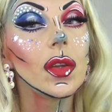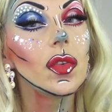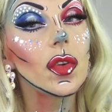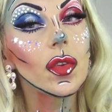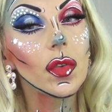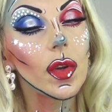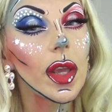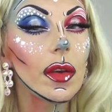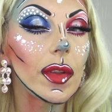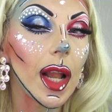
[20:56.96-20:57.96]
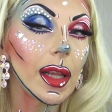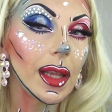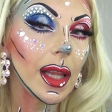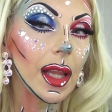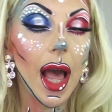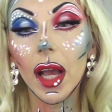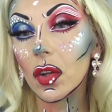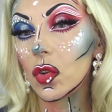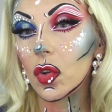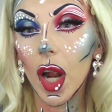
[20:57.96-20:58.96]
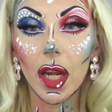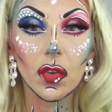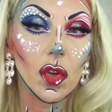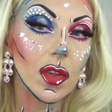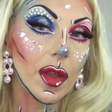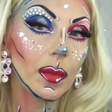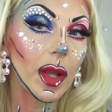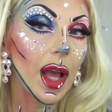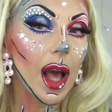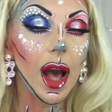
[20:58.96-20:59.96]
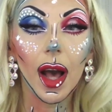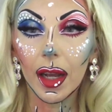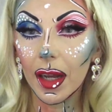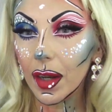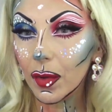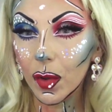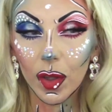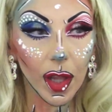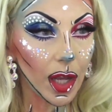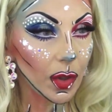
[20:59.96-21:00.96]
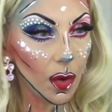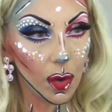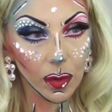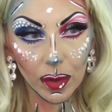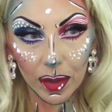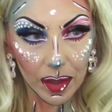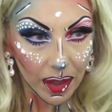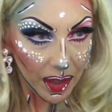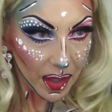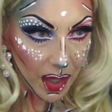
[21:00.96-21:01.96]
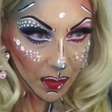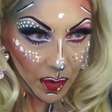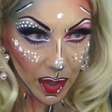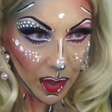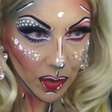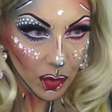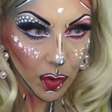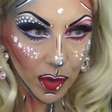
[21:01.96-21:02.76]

just to give it a little extra extra something. I kind of look like a doll. I really enjoy